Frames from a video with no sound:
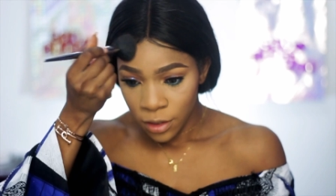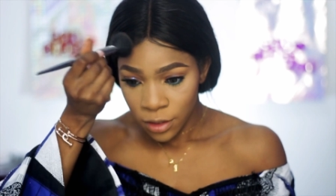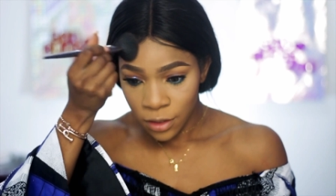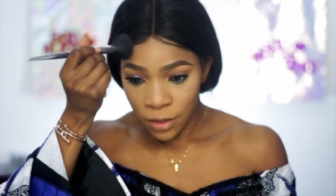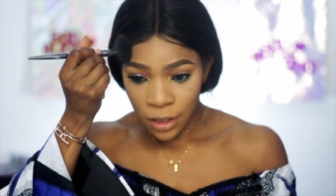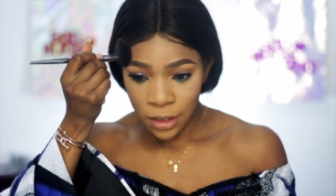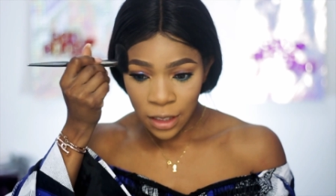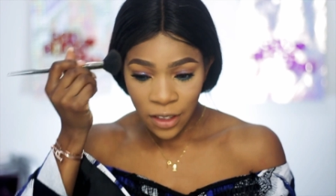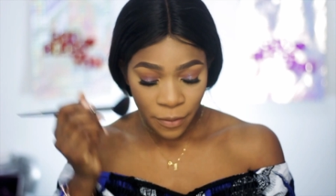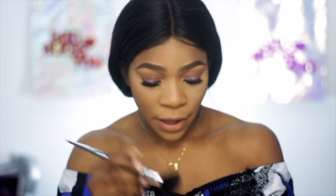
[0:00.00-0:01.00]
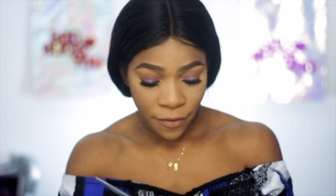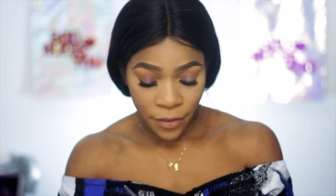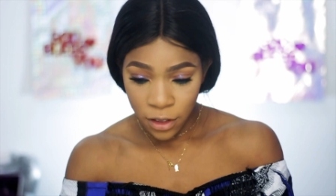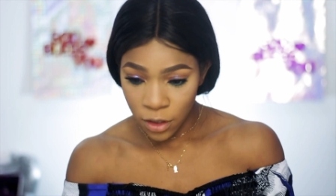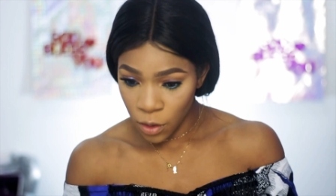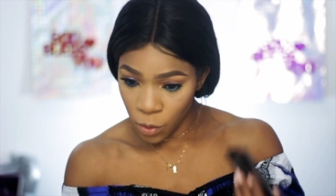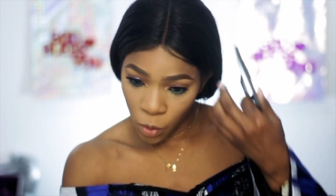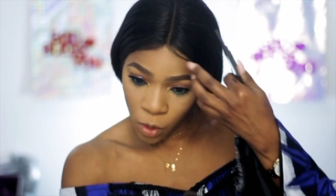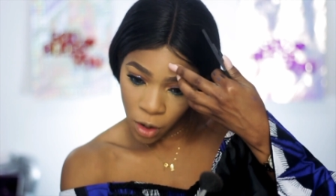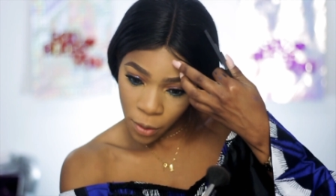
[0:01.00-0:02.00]
Just trying to give my face some
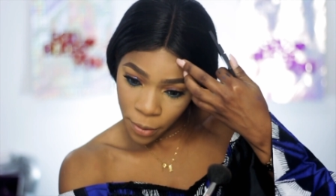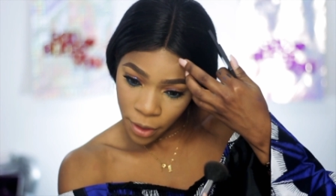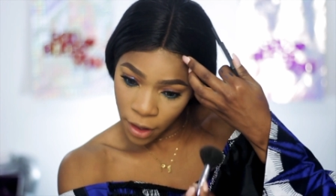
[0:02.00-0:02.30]
warmth.